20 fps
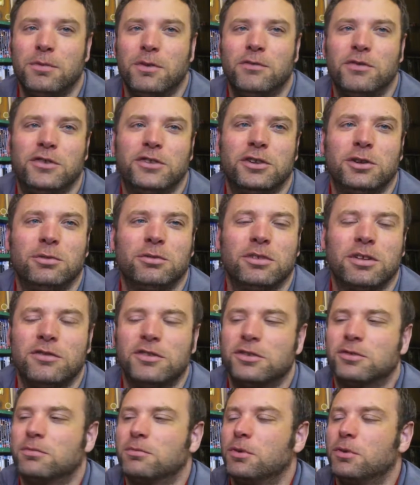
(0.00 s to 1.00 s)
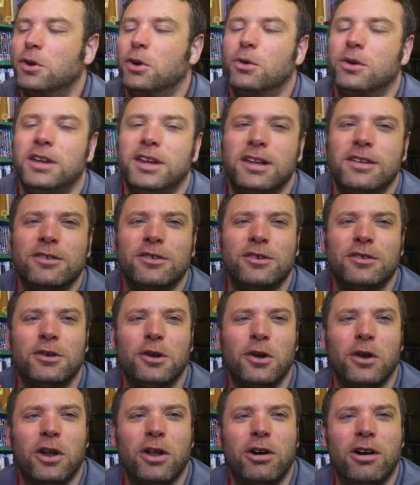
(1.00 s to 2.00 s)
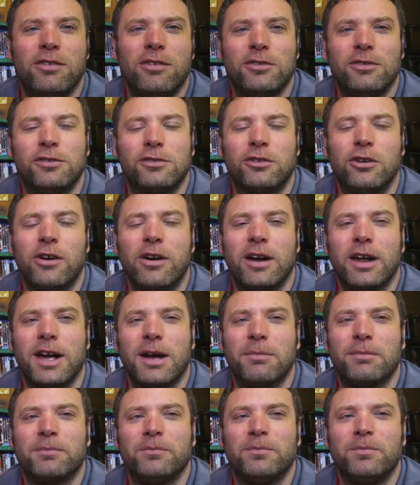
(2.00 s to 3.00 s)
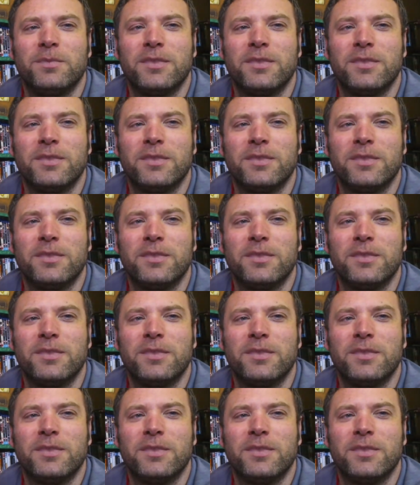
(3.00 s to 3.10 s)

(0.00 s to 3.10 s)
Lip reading: this girl here and her life of growing up.